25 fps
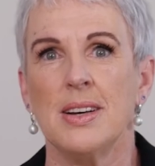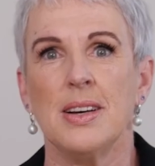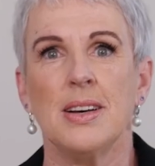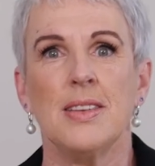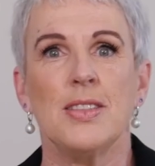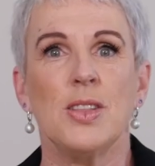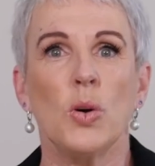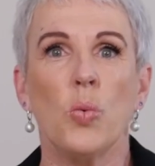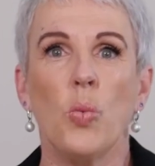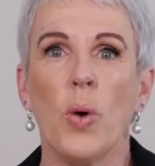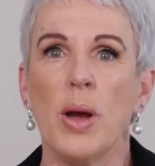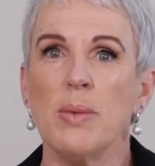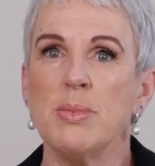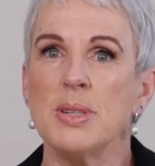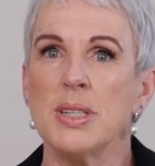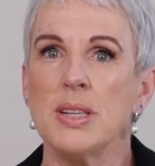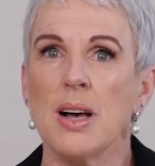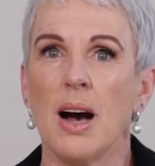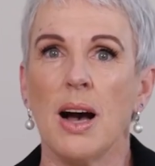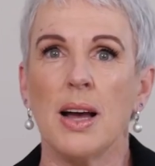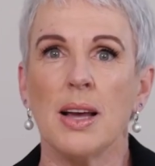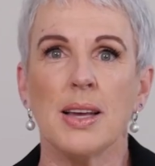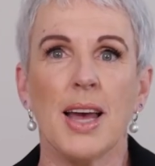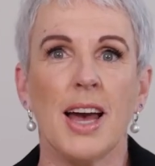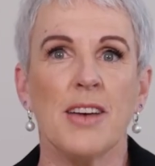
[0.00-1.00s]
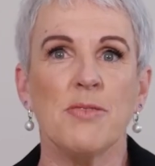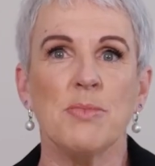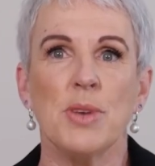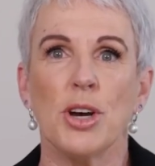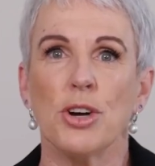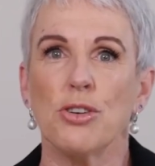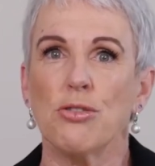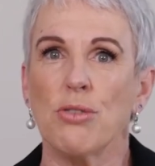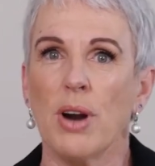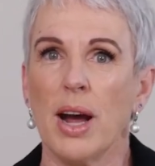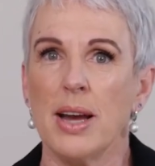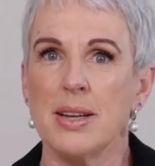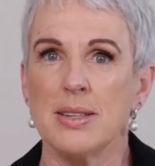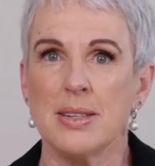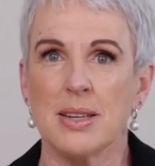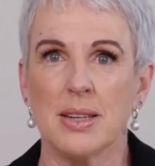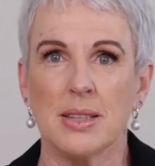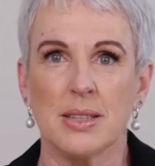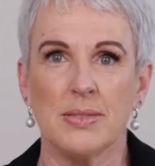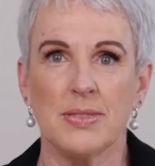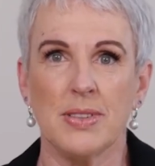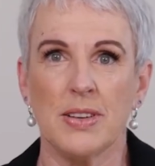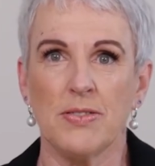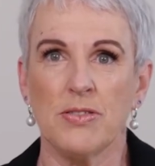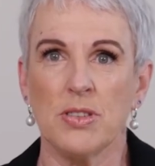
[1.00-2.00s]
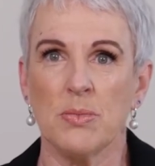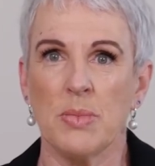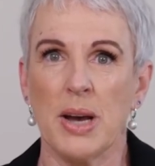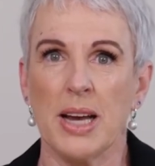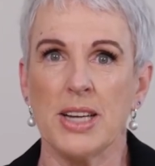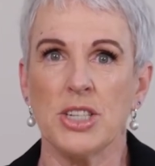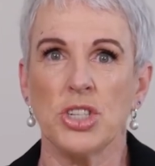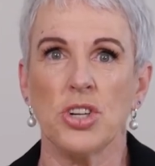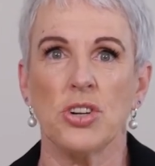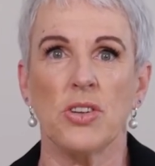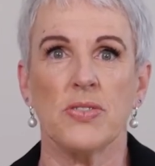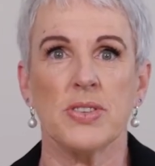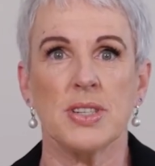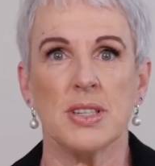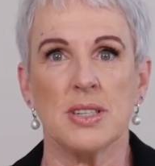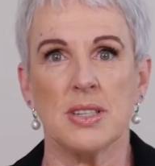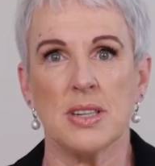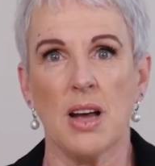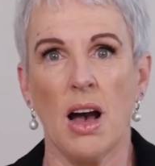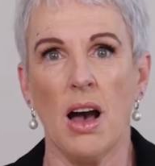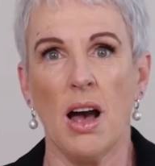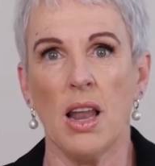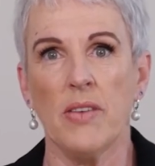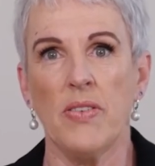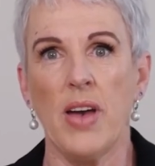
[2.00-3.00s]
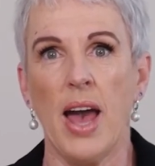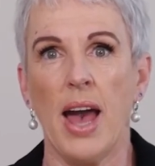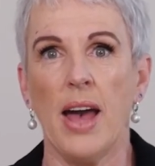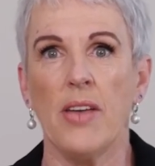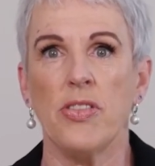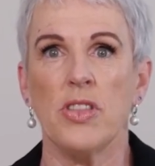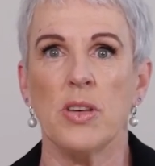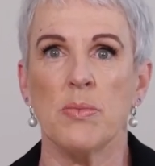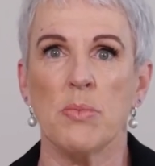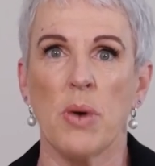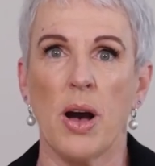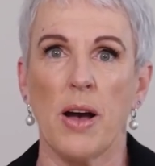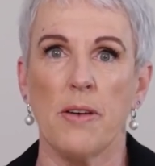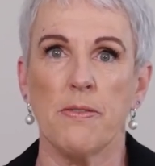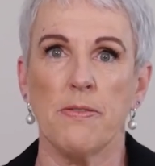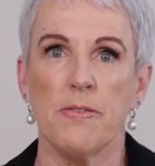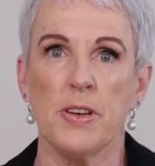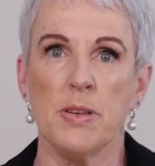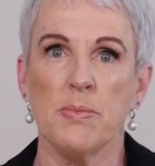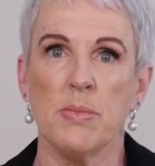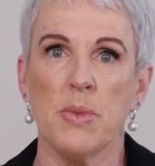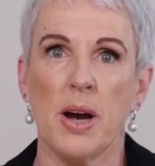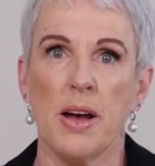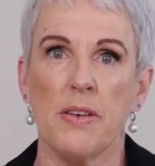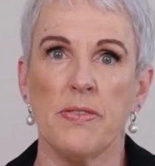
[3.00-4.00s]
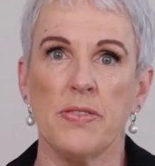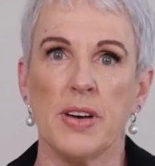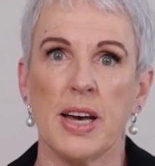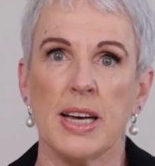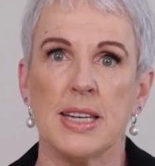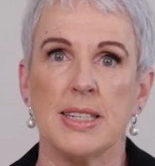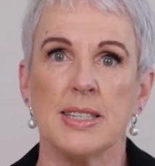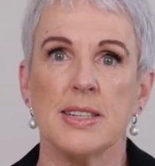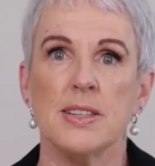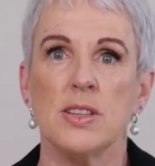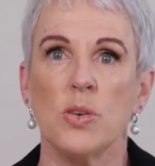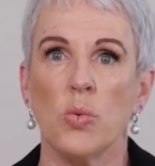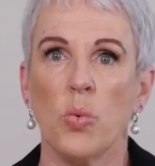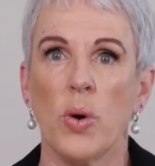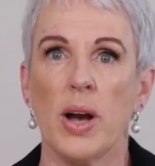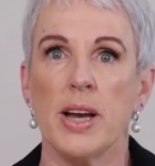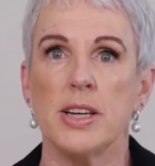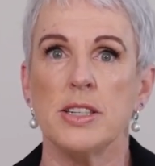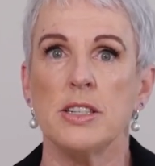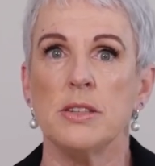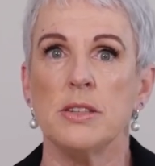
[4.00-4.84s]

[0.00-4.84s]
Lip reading: The website gave me a great deal of information on the style of hat that might fit my face and the way to